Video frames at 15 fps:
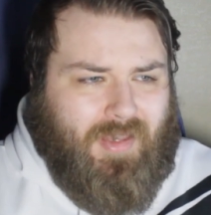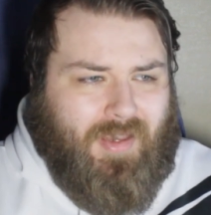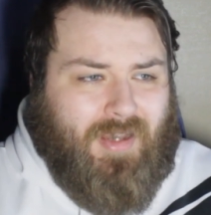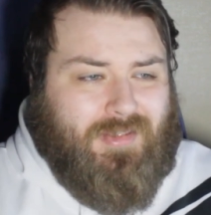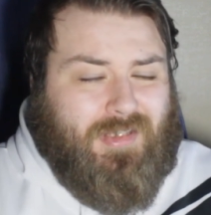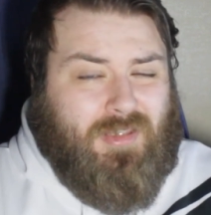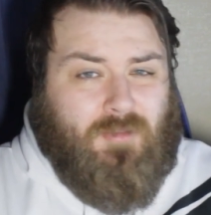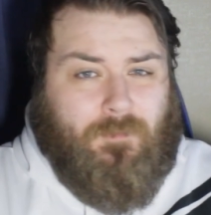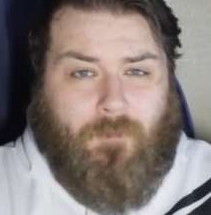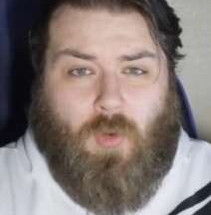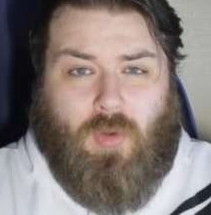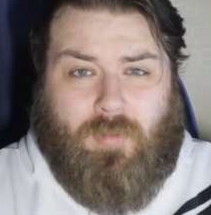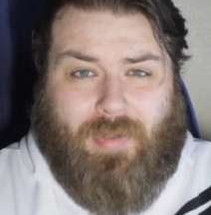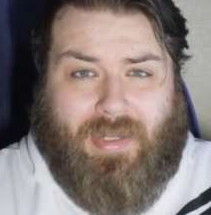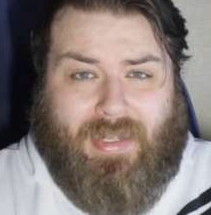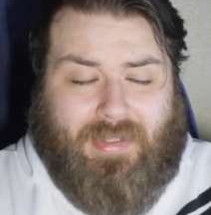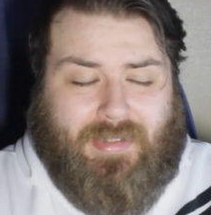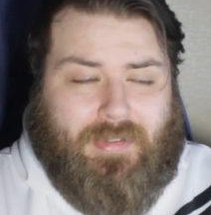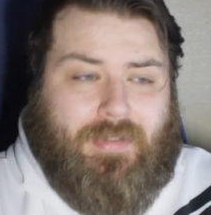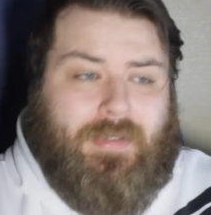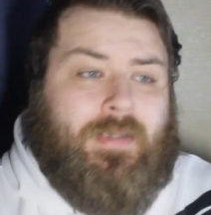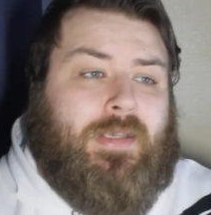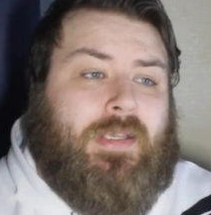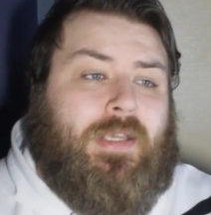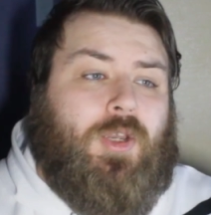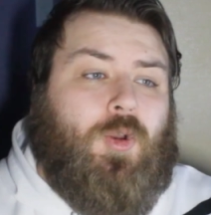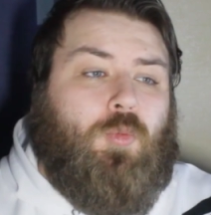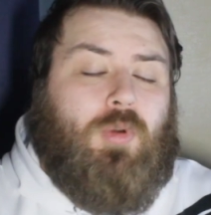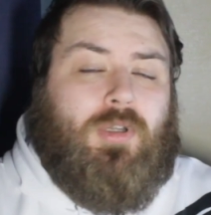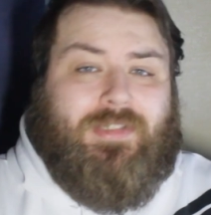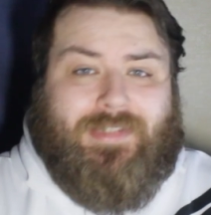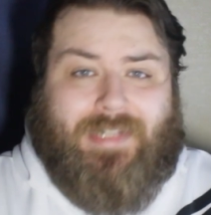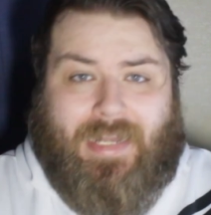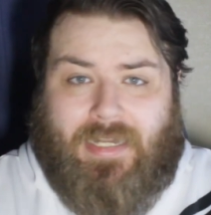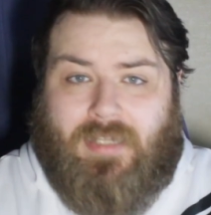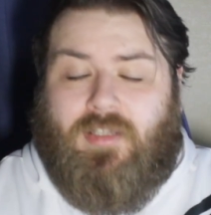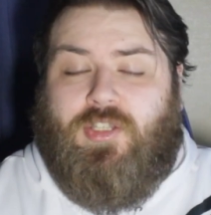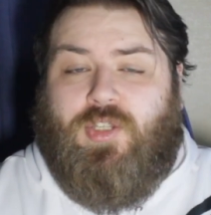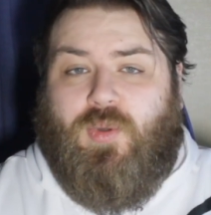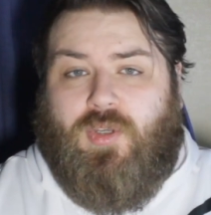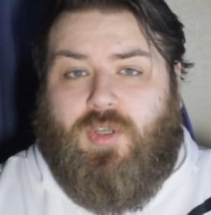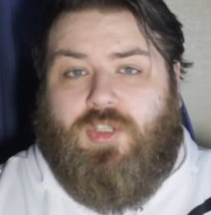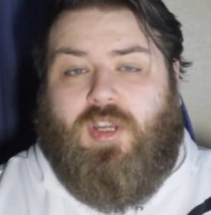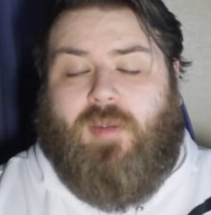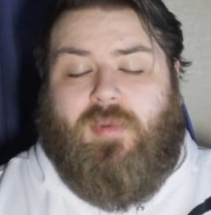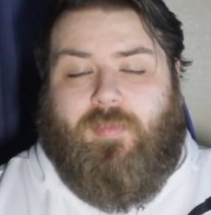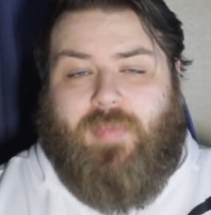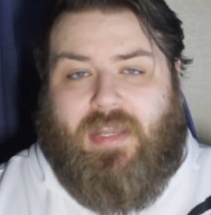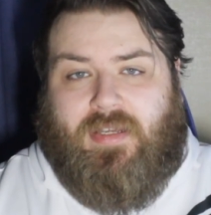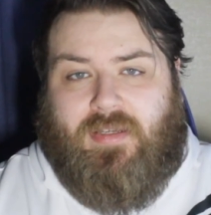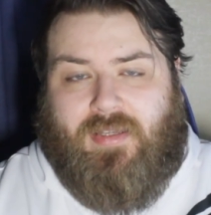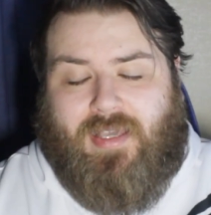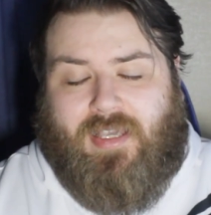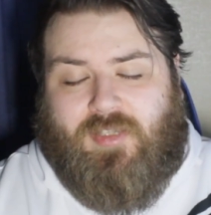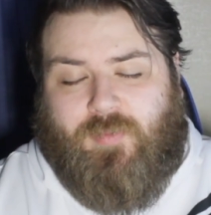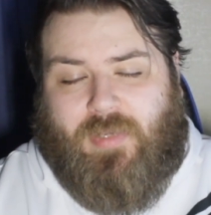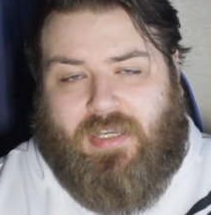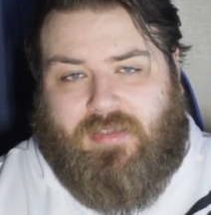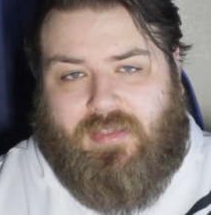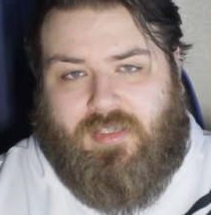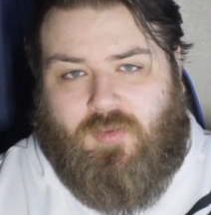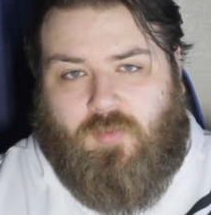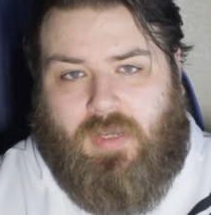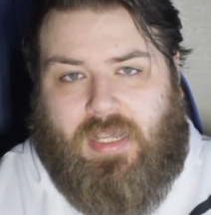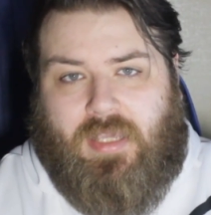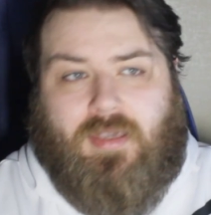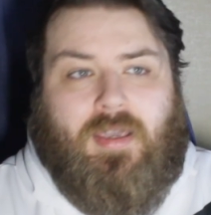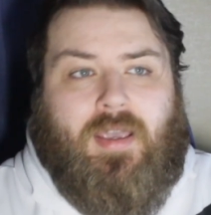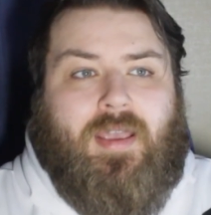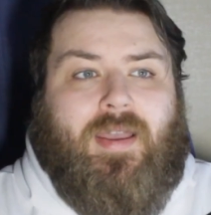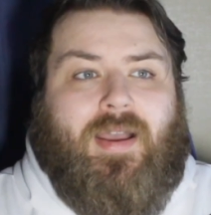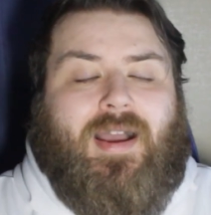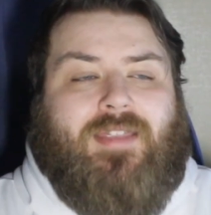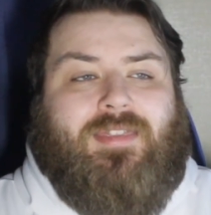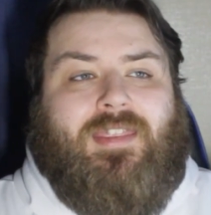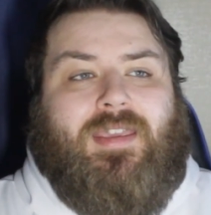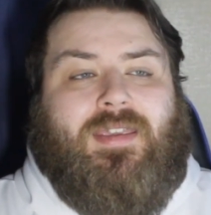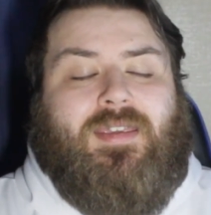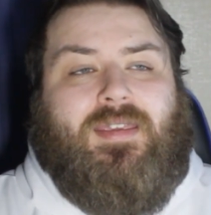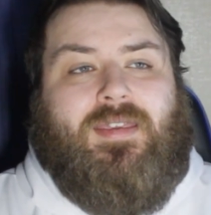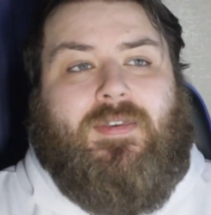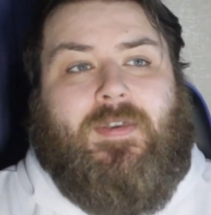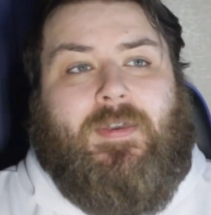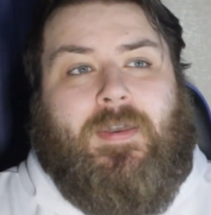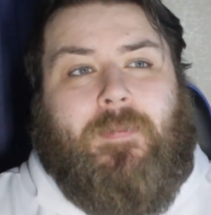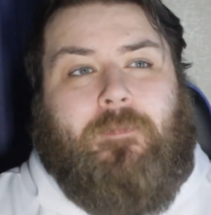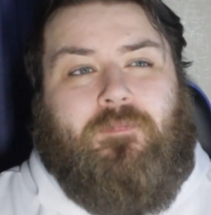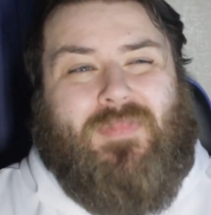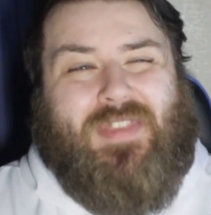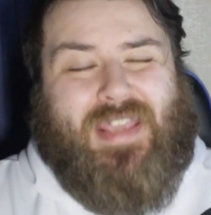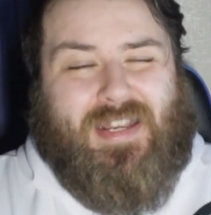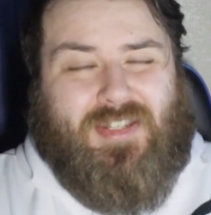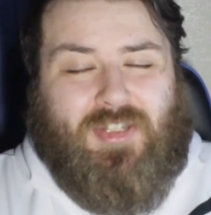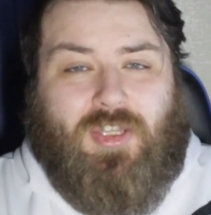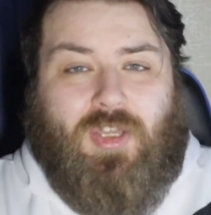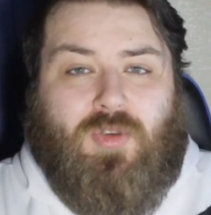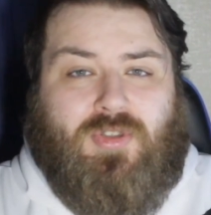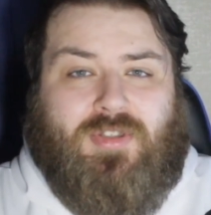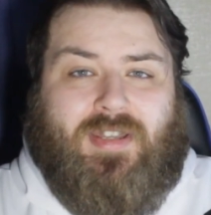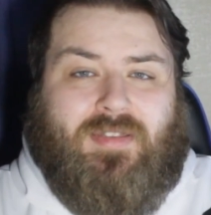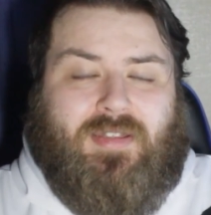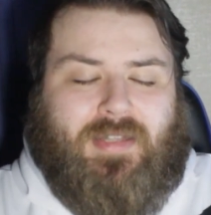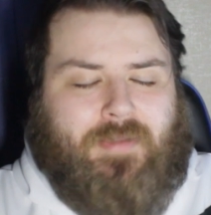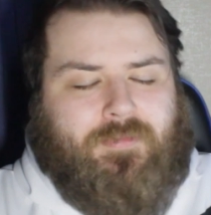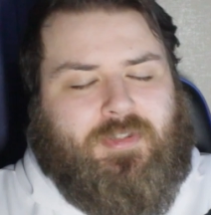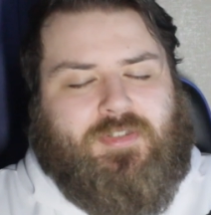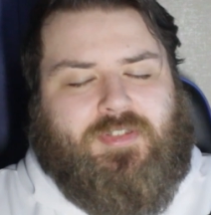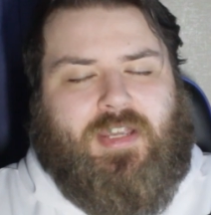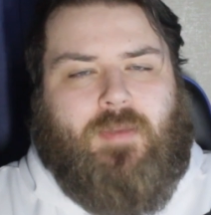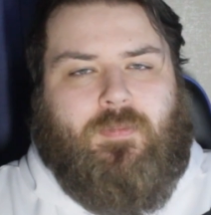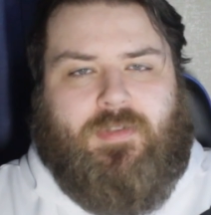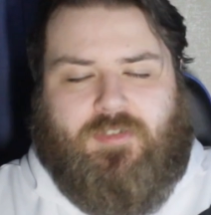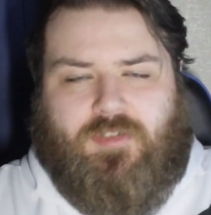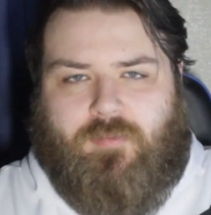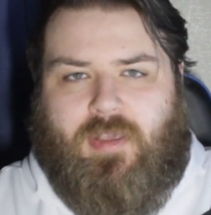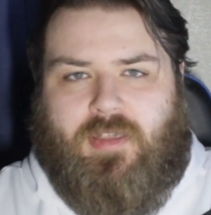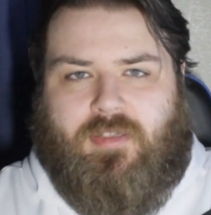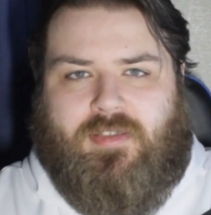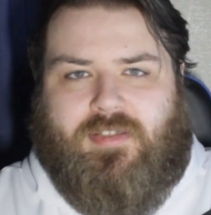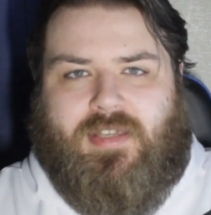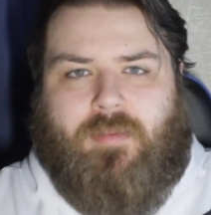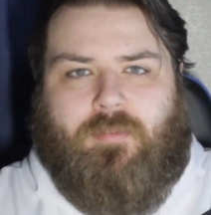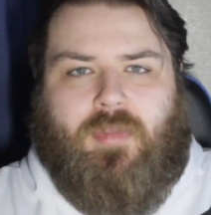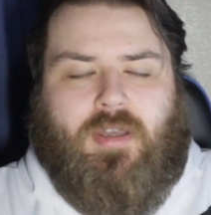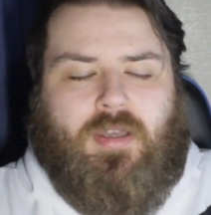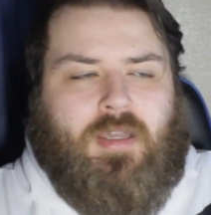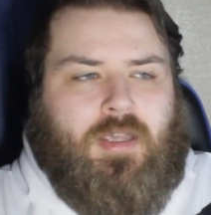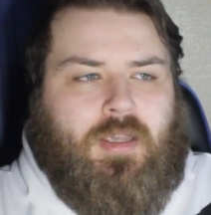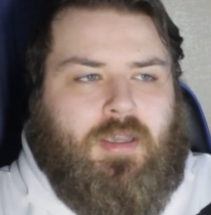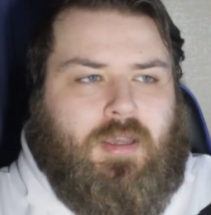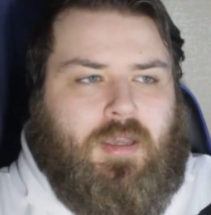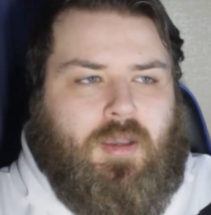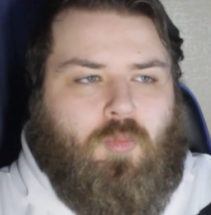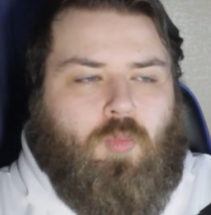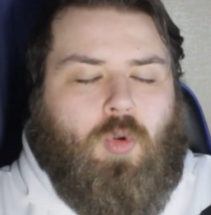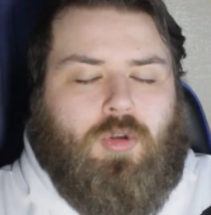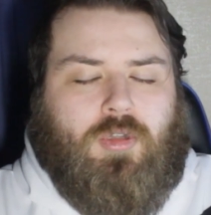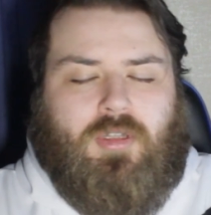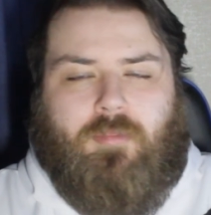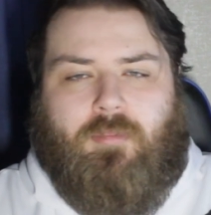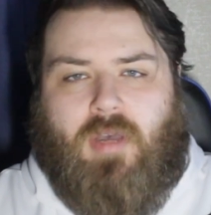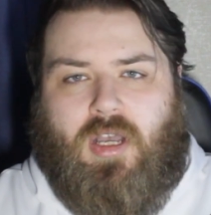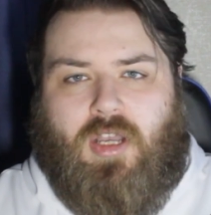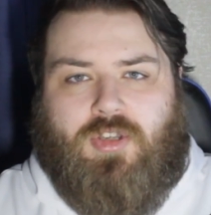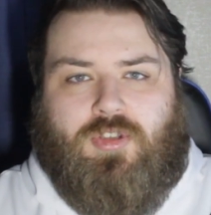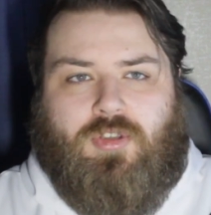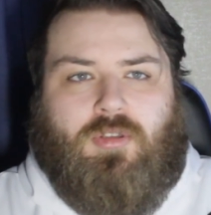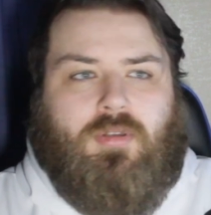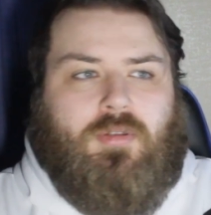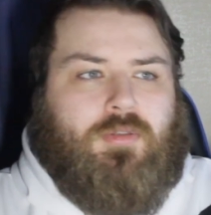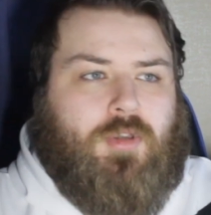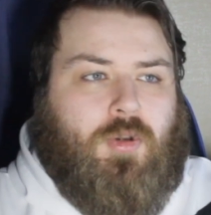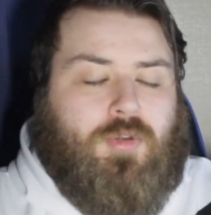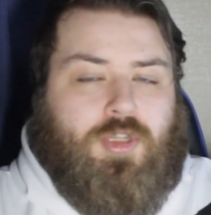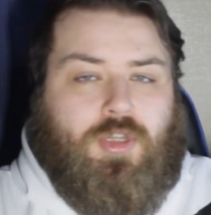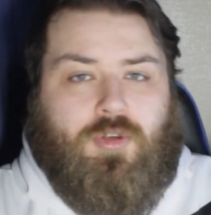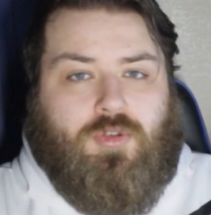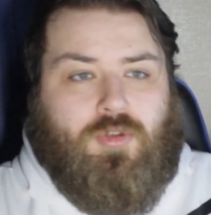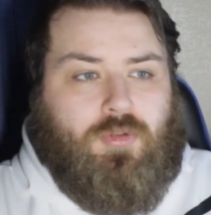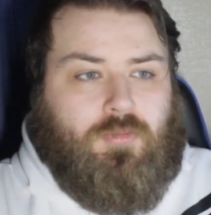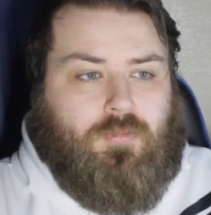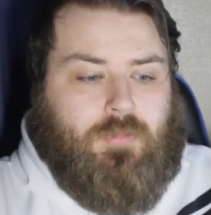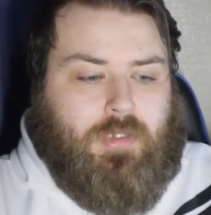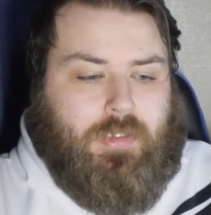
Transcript: I think the forward pack will likely do a good job at pinning Cass back this week. I think the execution down the left-hand side with Smith and Sember, Wardle and Marshall, those usual...